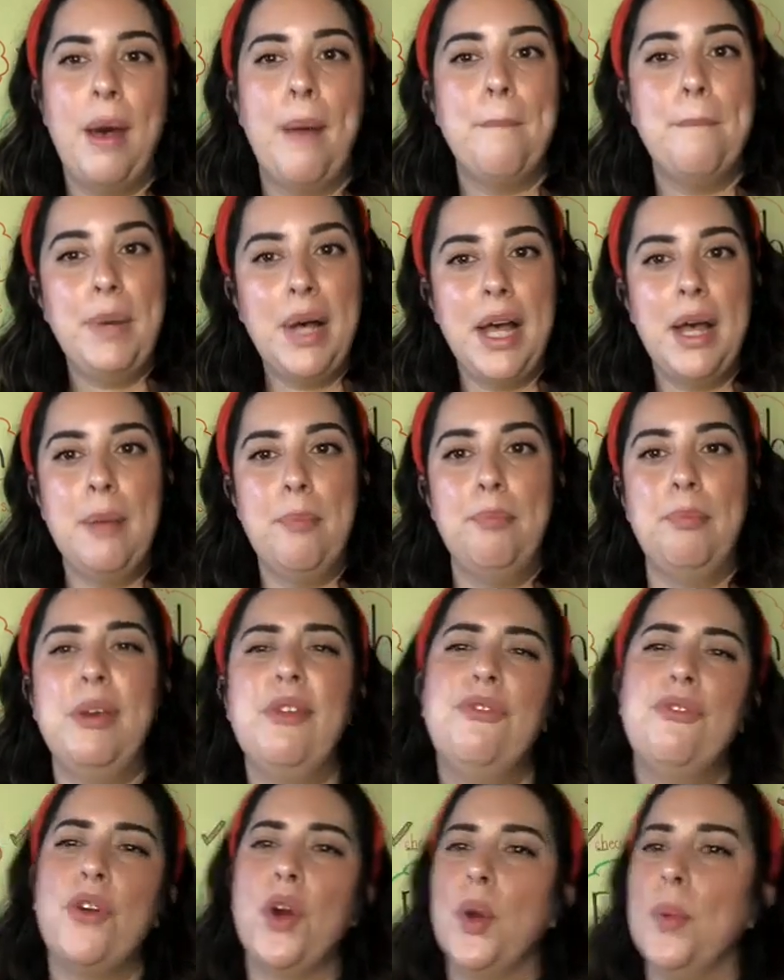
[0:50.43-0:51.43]
But
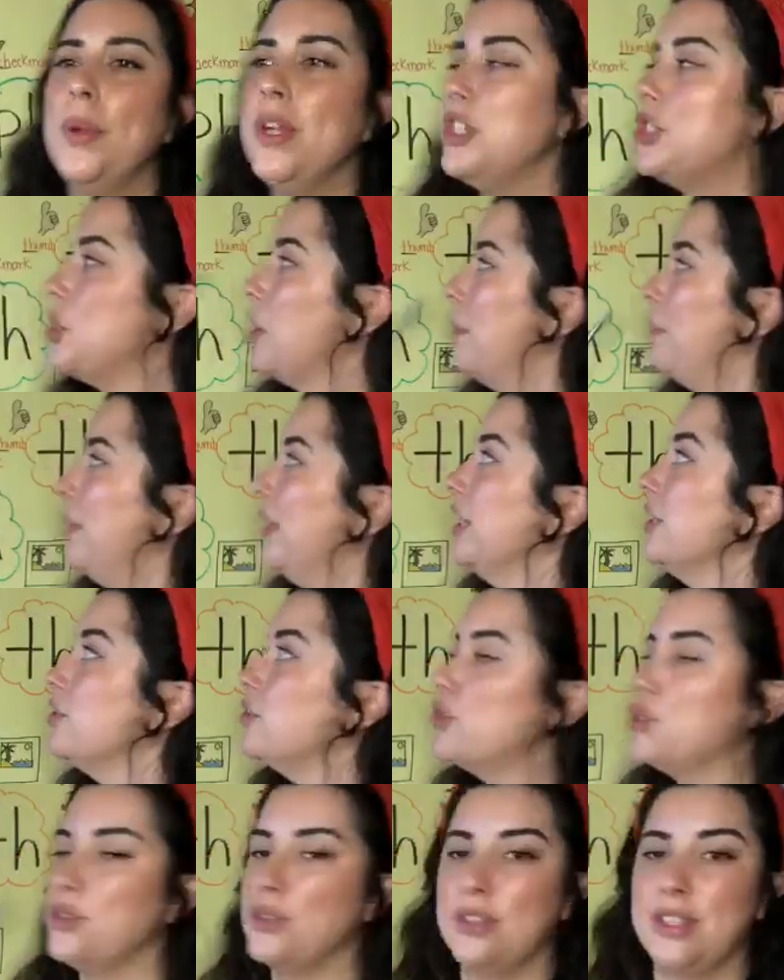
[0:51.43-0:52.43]
before we jump
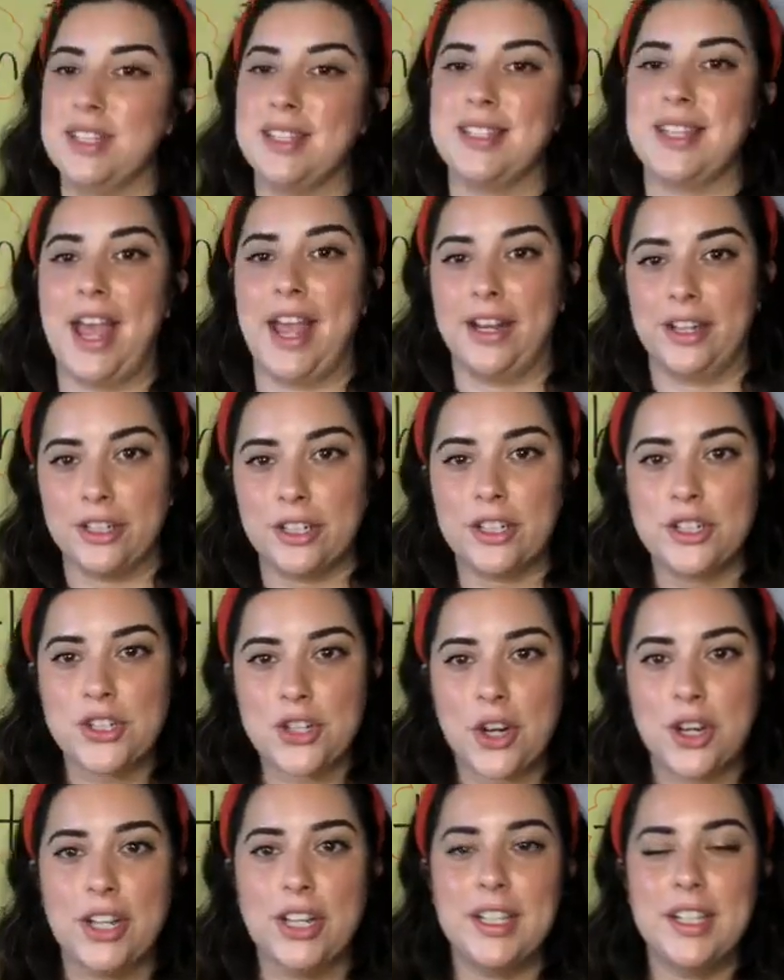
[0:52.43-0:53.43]
into this anchor
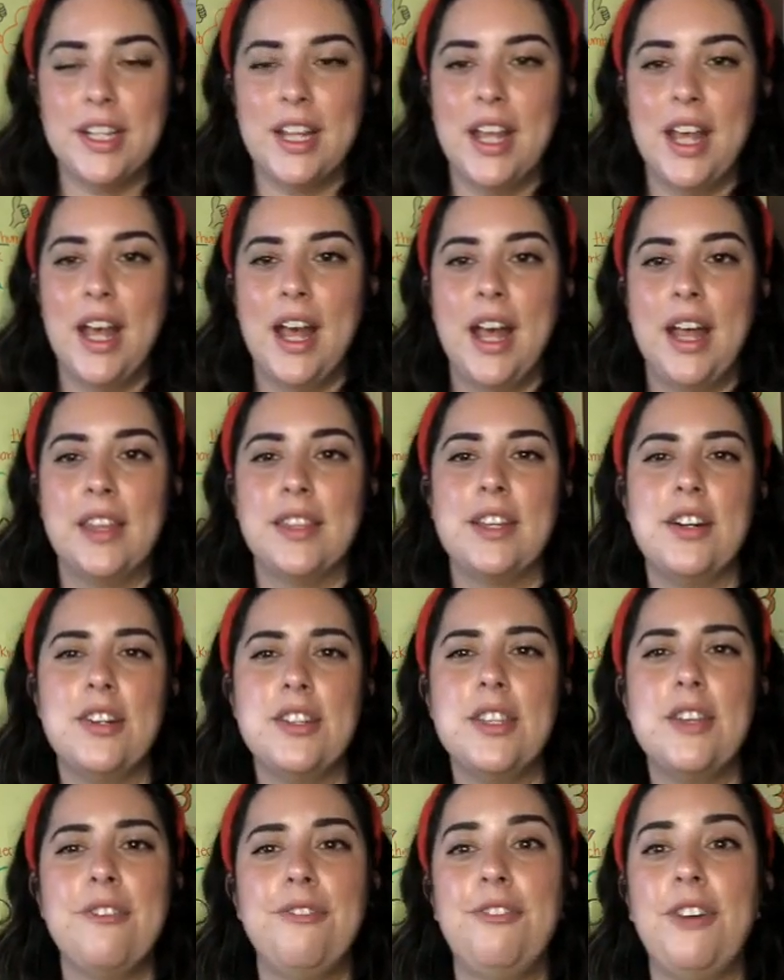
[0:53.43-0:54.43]
chart, there's
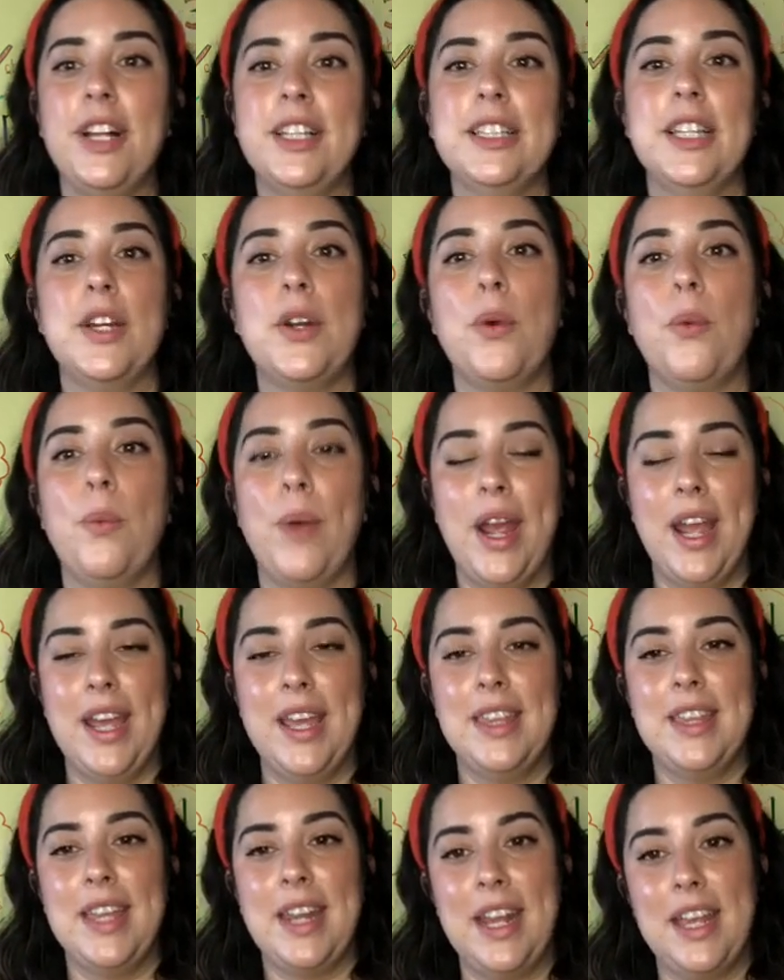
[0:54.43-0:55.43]
a fun little way
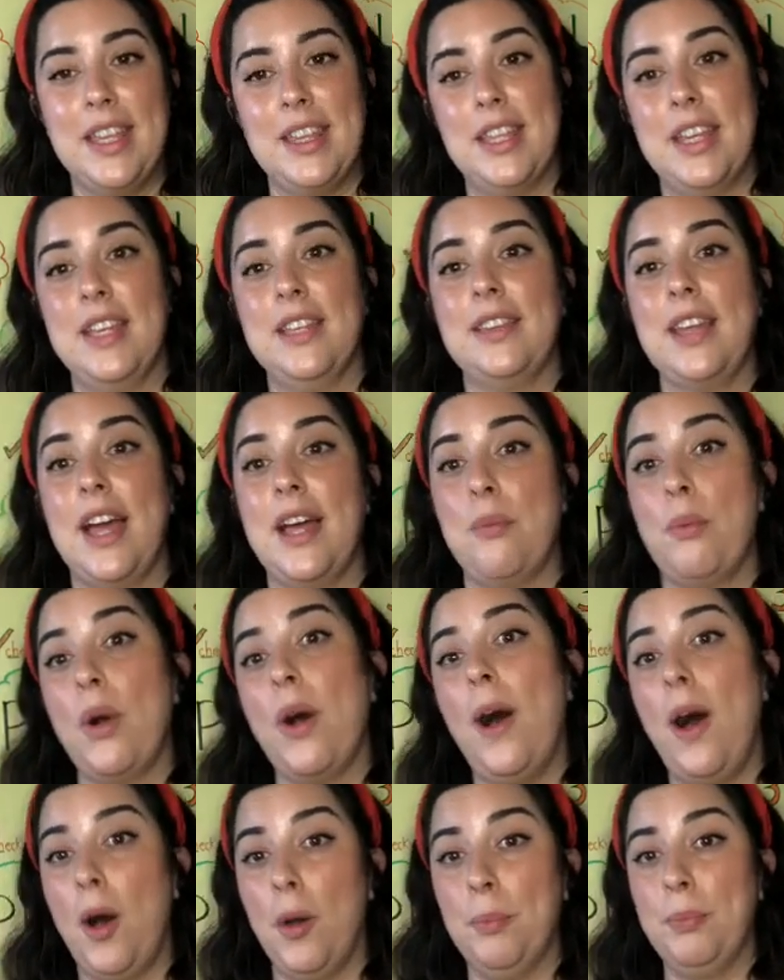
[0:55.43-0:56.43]
that I think that will
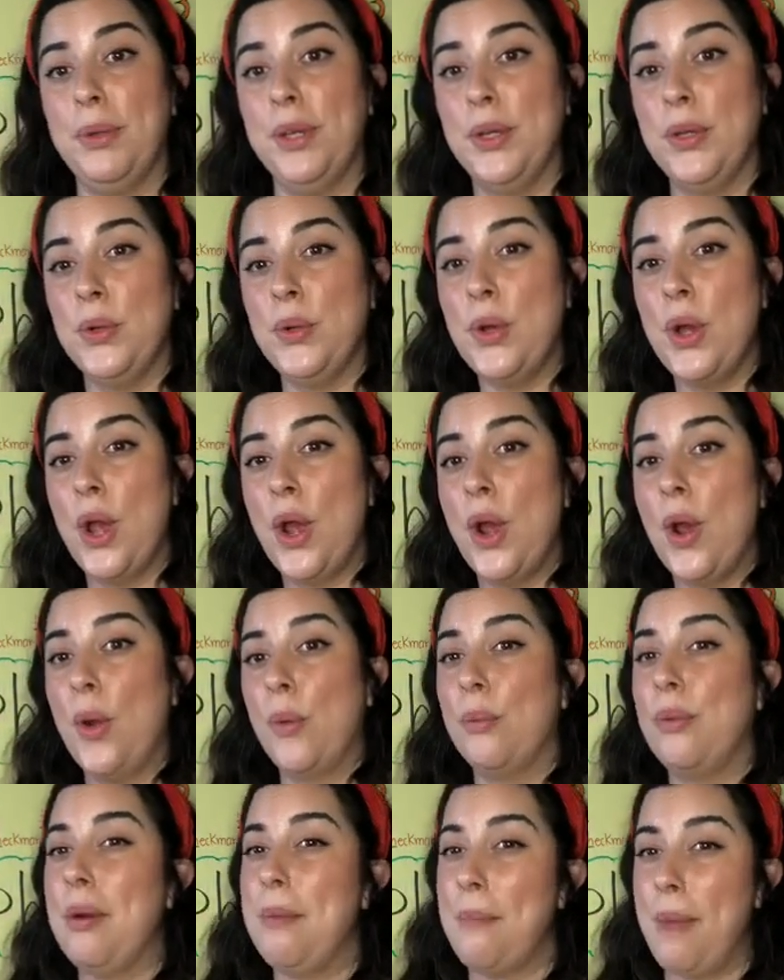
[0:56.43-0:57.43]
help you
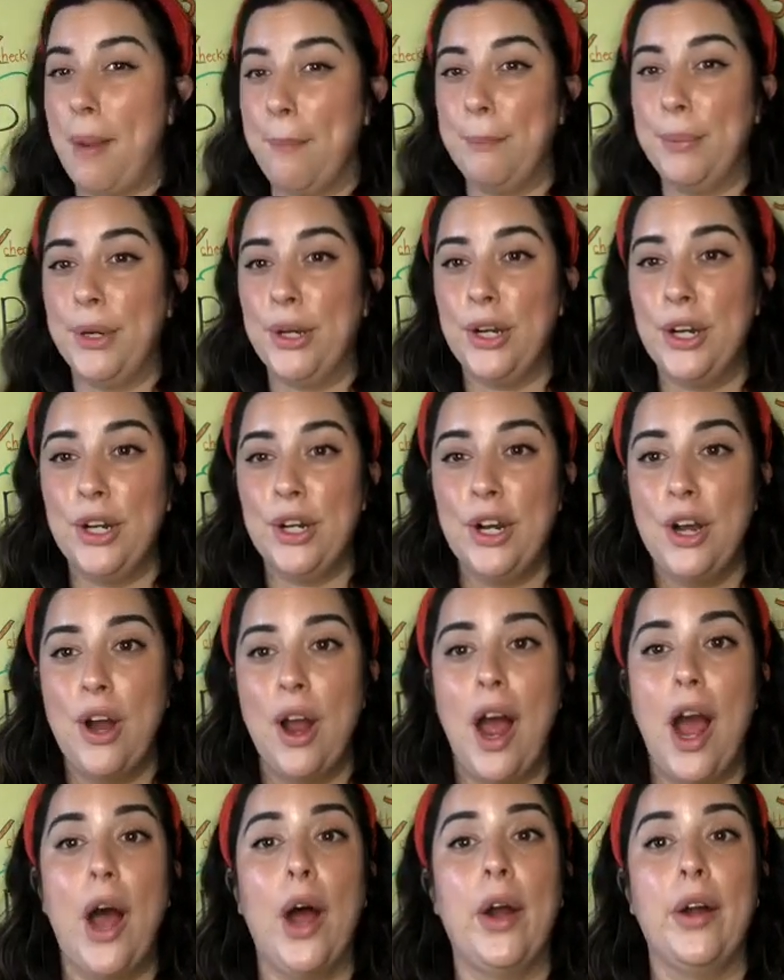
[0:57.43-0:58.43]
remember
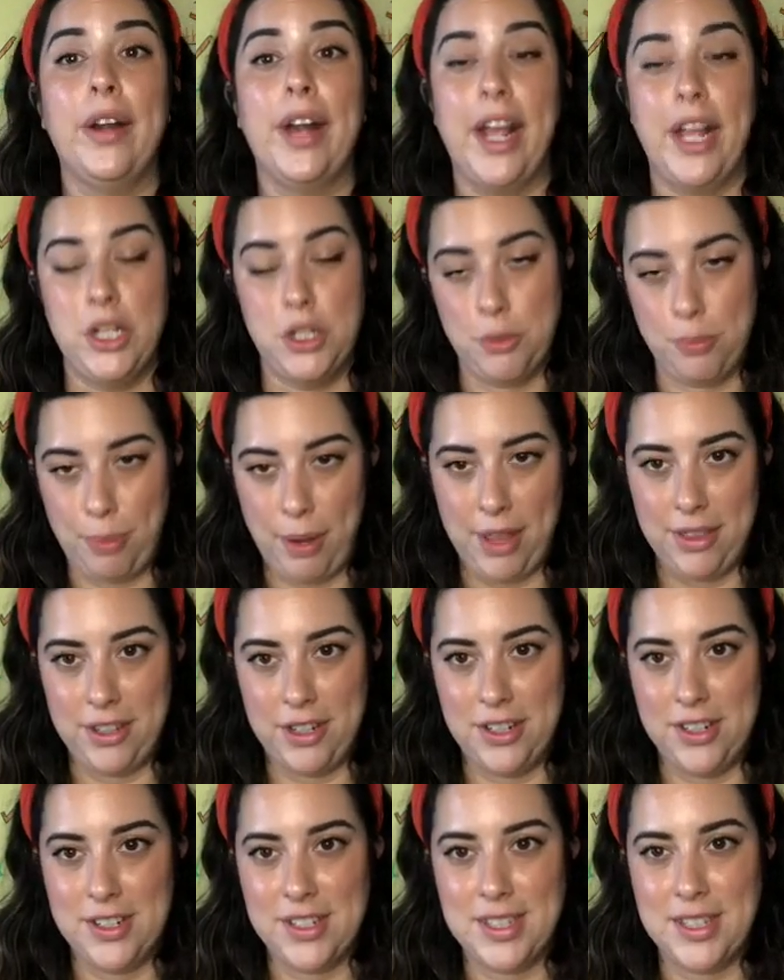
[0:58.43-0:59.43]
our H
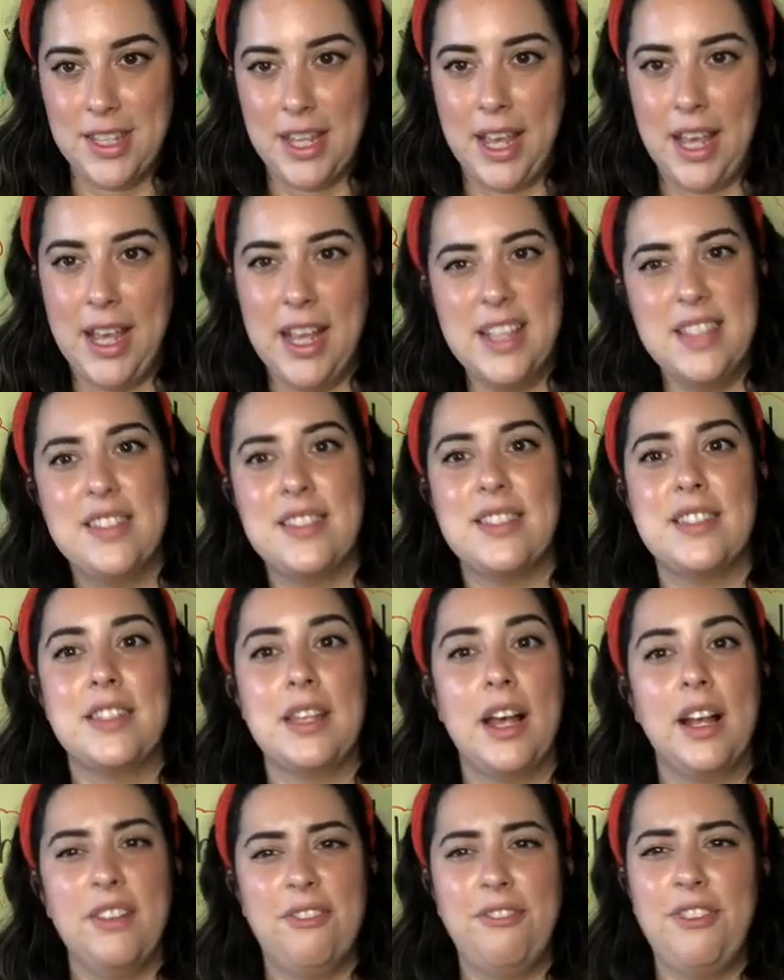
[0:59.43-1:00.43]
brothers. It's
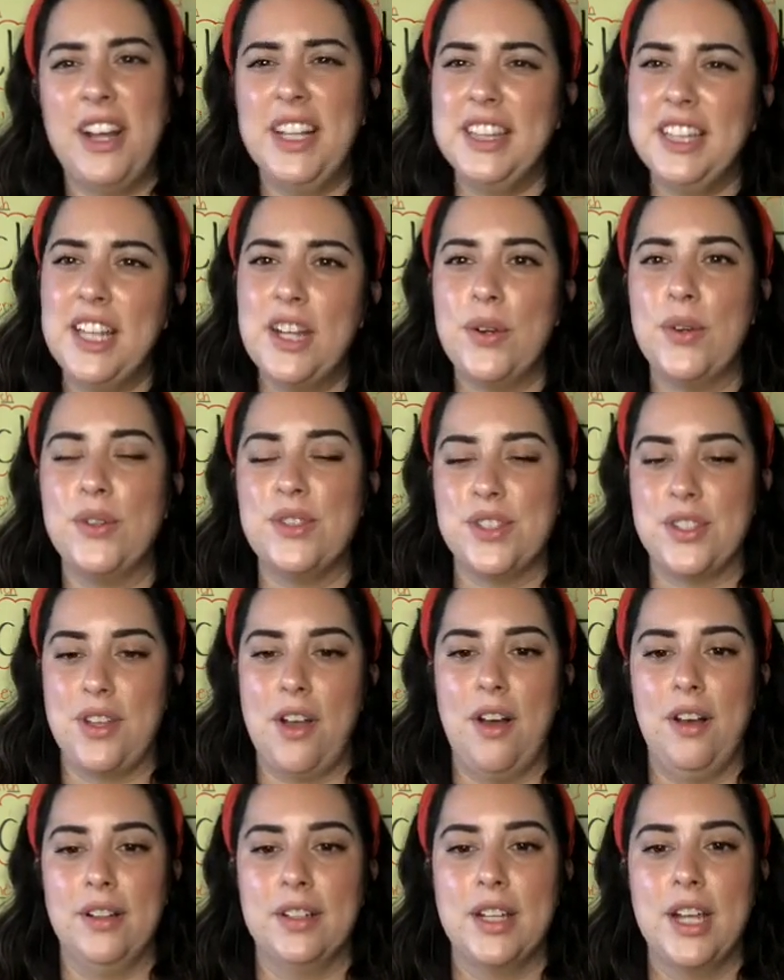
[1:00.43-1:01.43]
a fun little
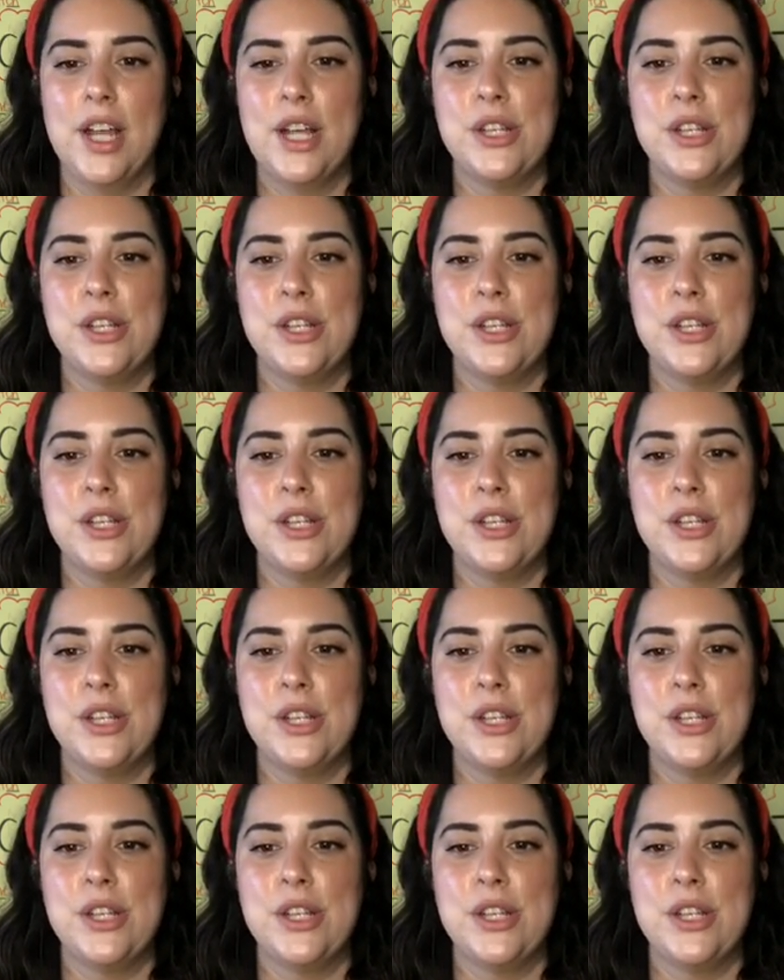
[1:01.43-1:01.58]
song.